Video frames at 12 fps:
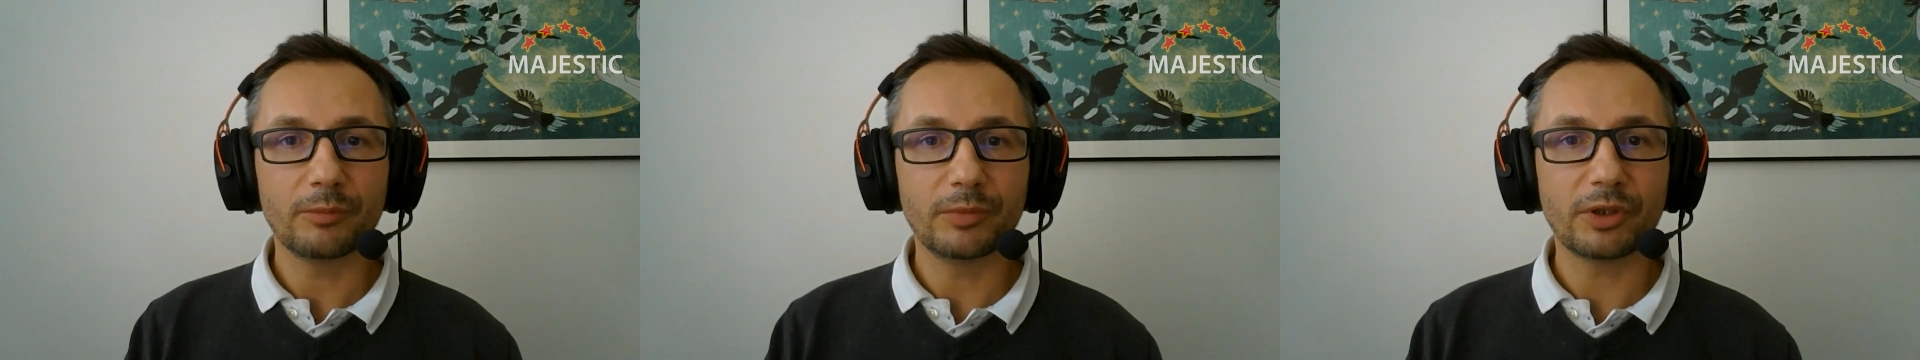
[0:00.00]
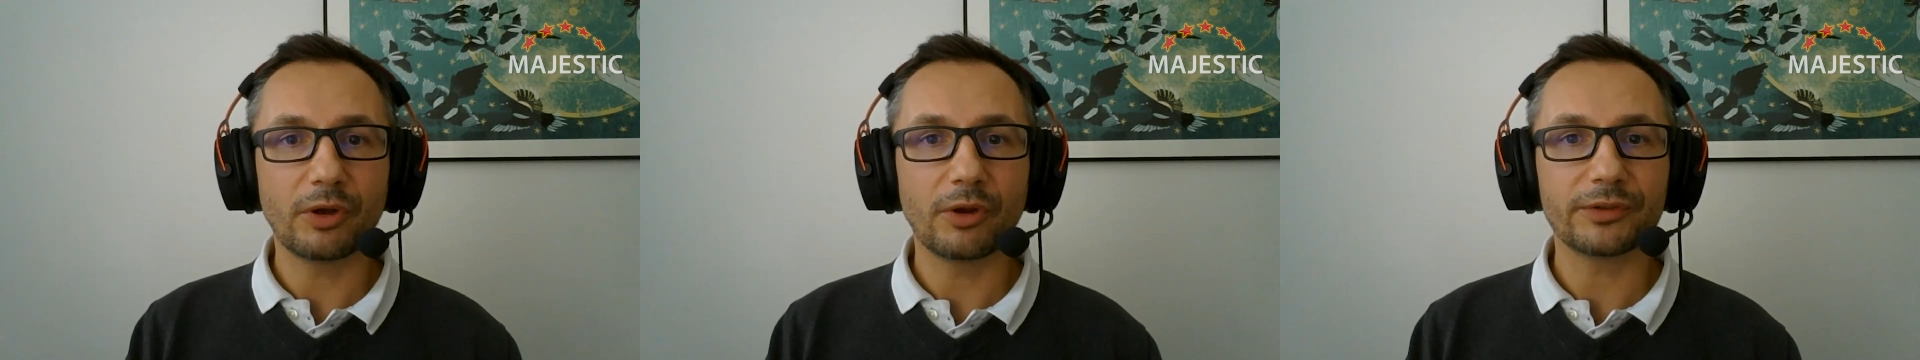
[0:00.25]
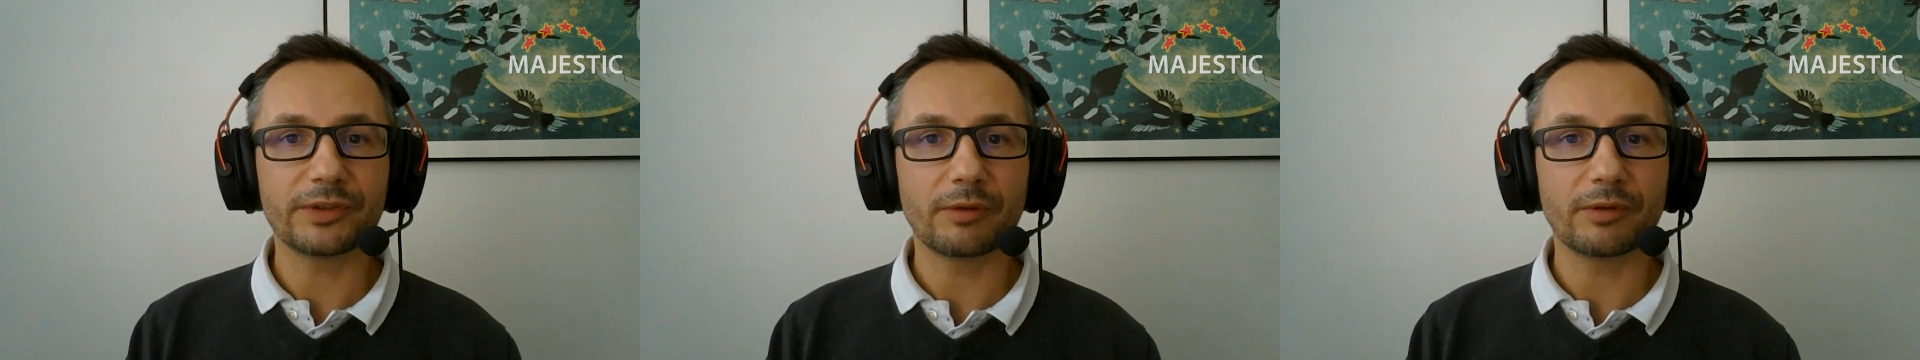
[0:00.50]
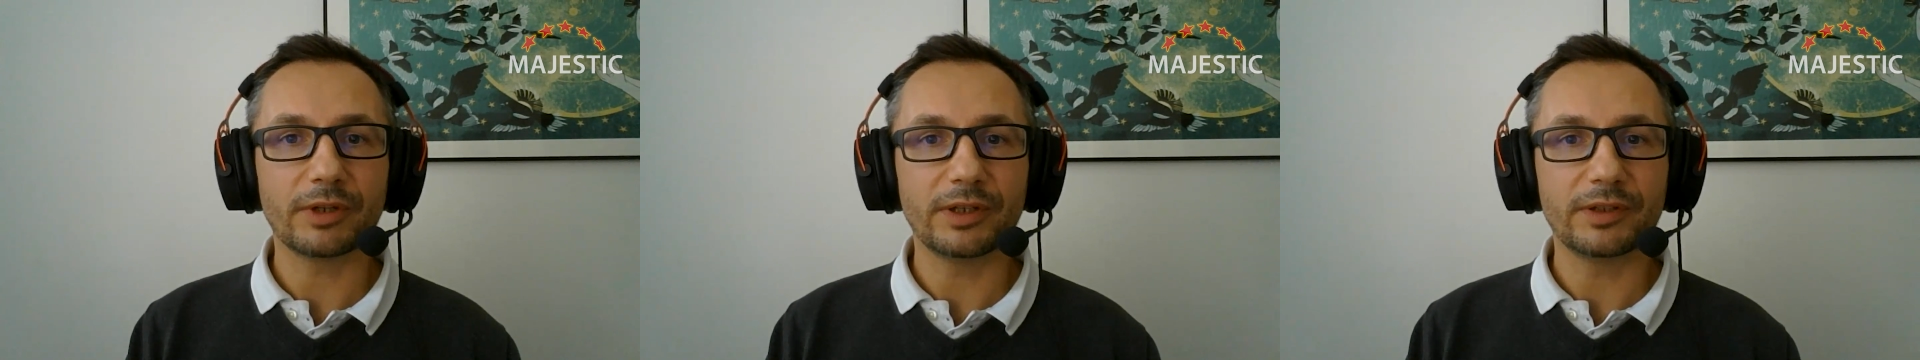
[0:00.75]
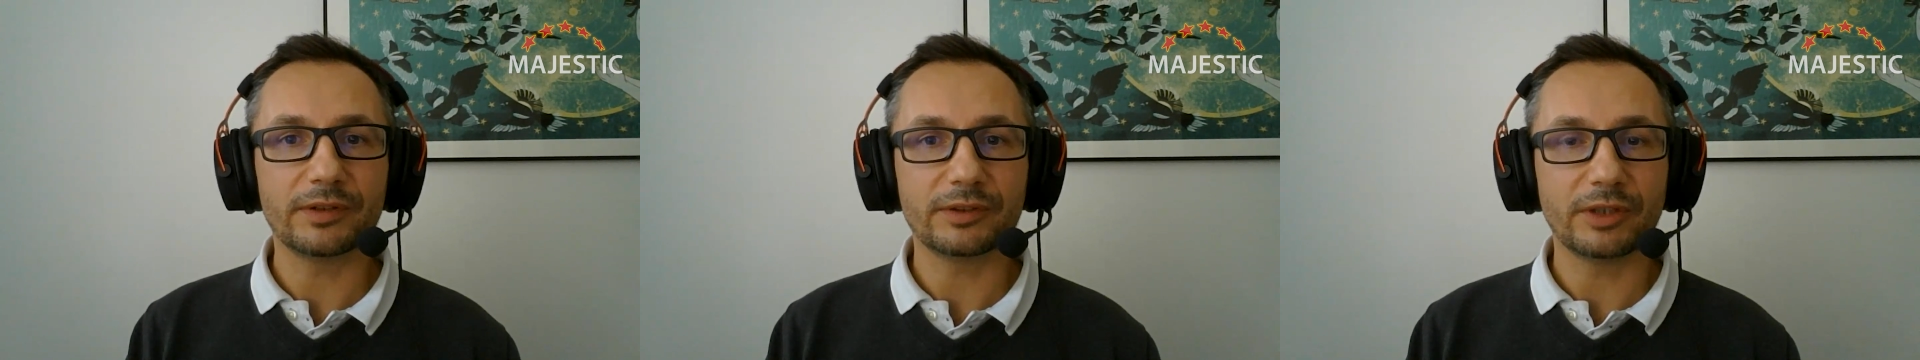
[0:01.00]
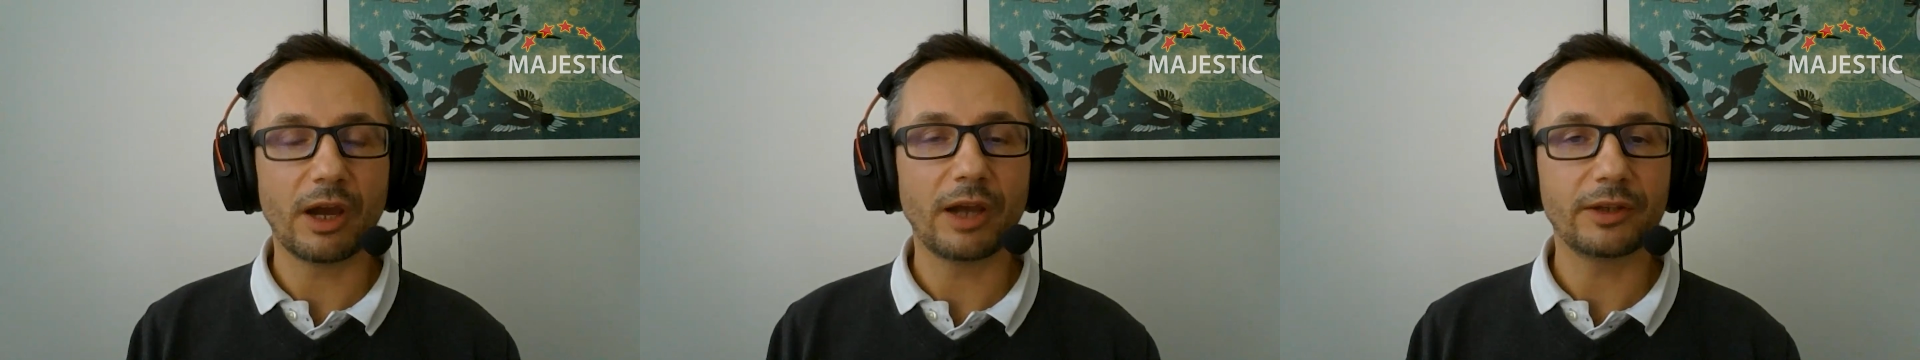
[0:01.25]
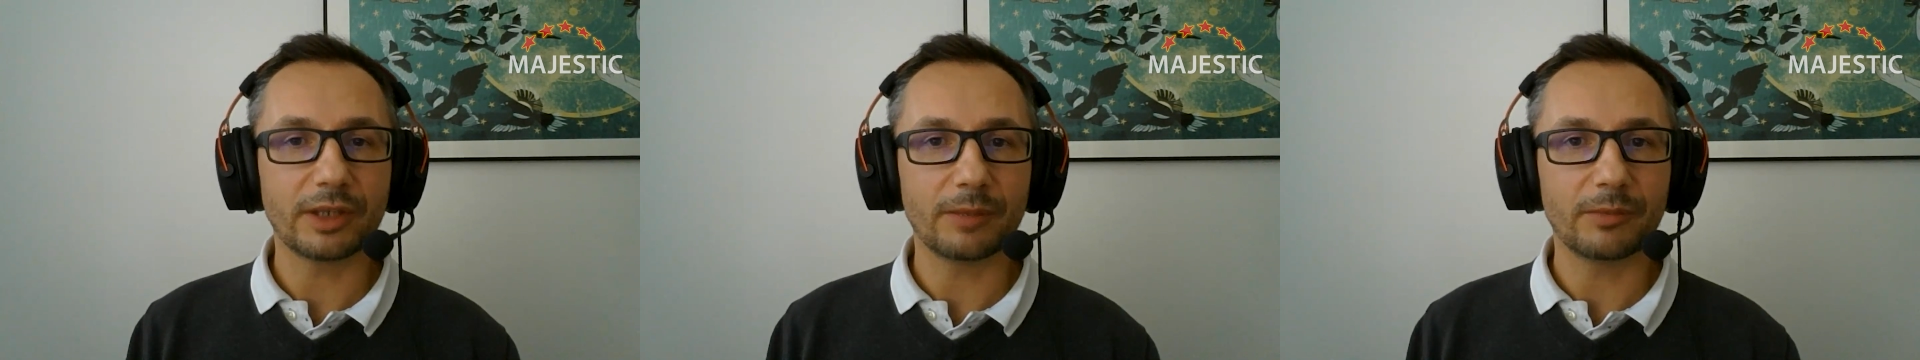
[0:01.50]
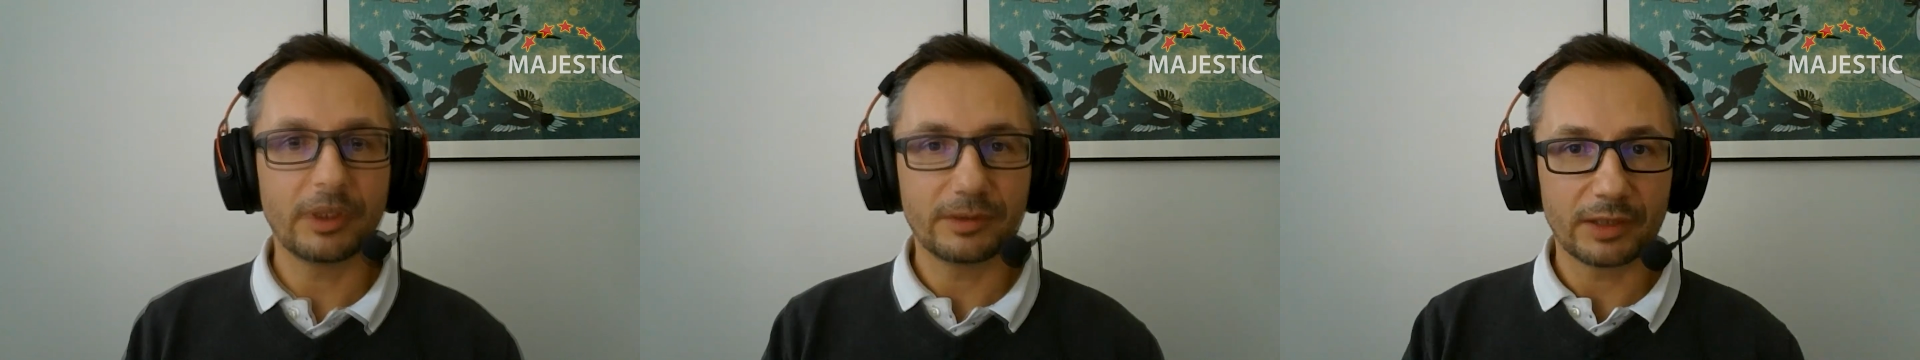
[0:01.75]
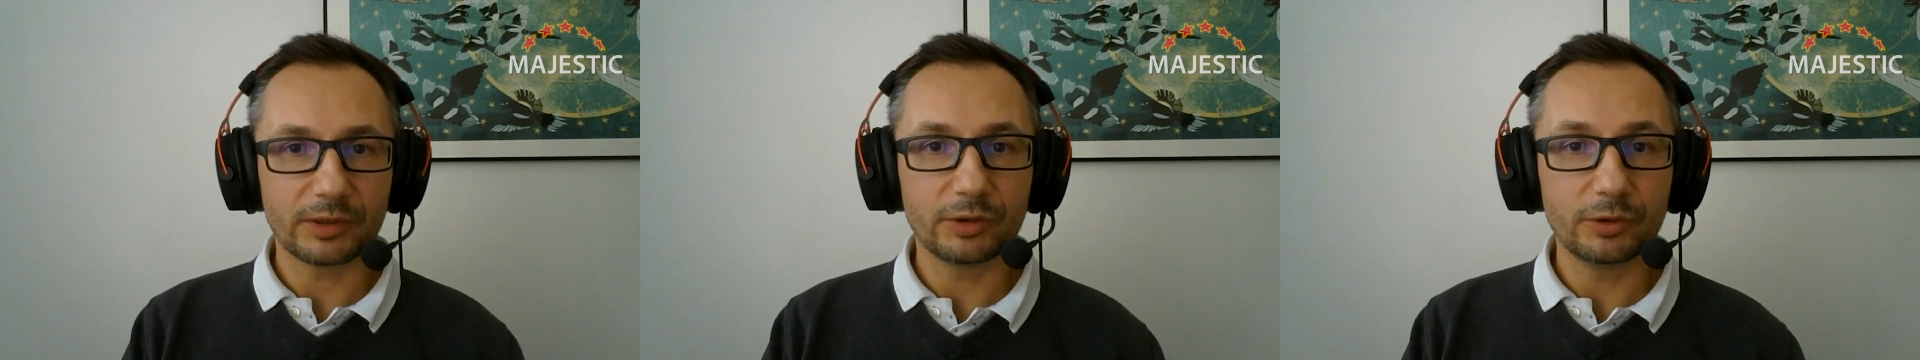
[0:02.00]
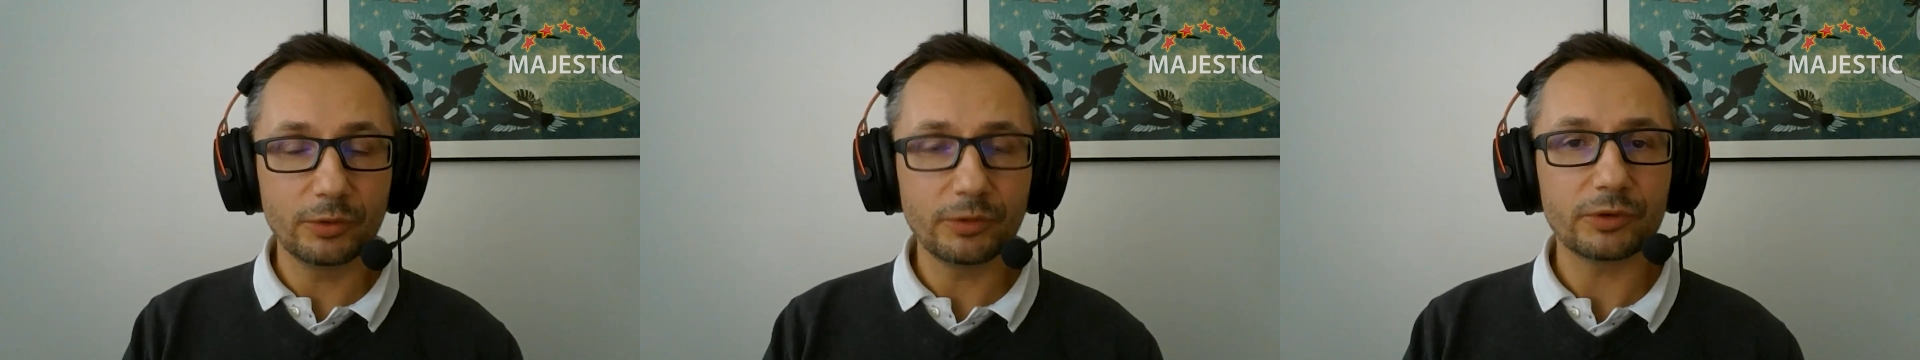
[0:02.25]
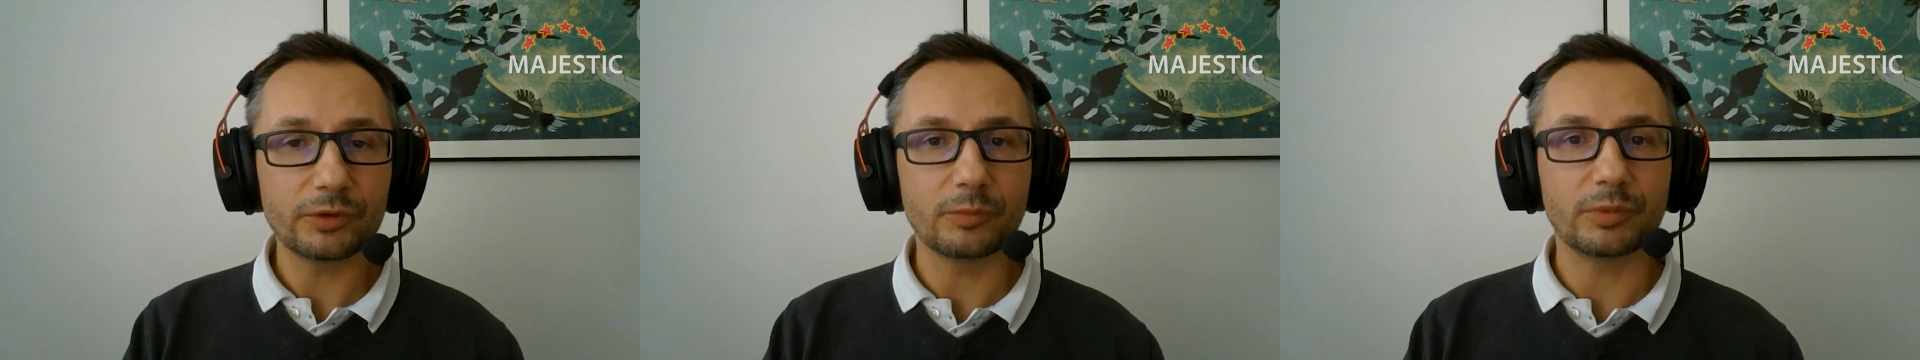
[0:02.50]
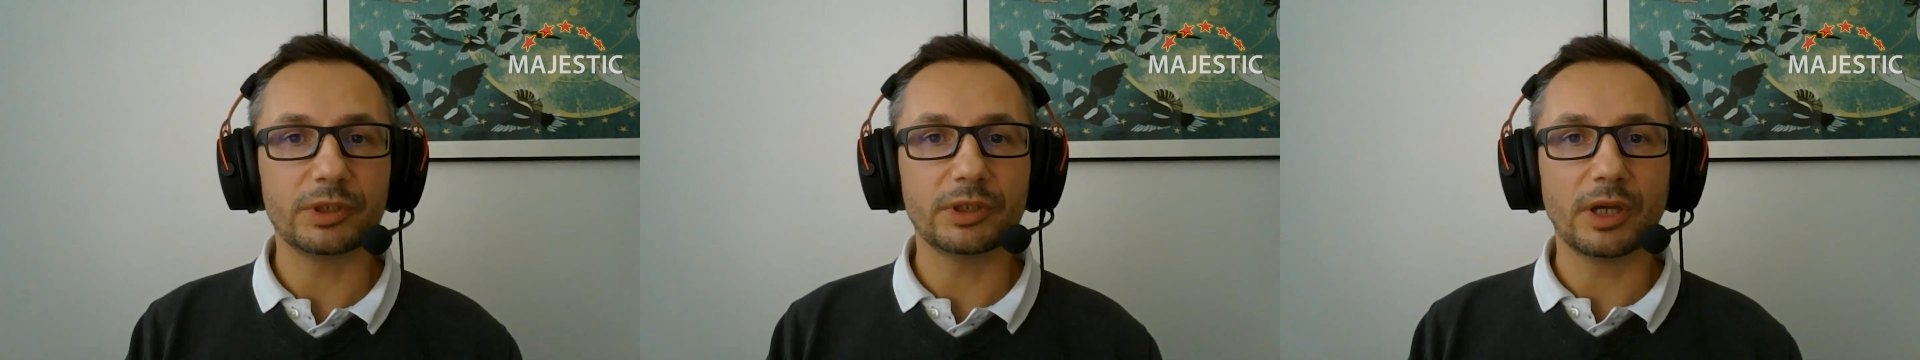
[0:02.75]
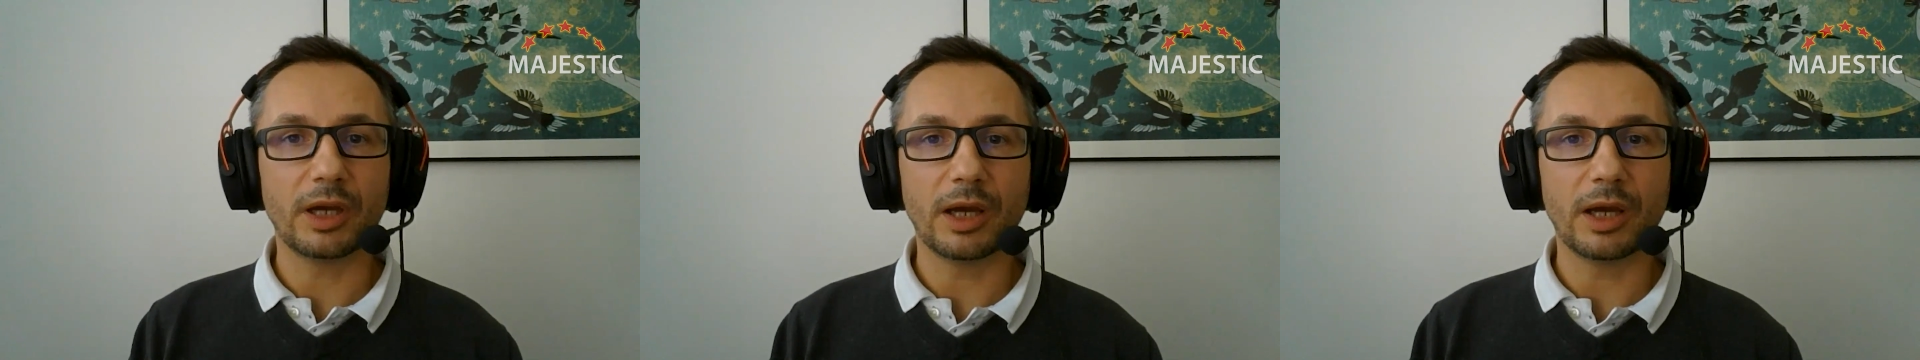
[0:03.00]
because there is the item that used to be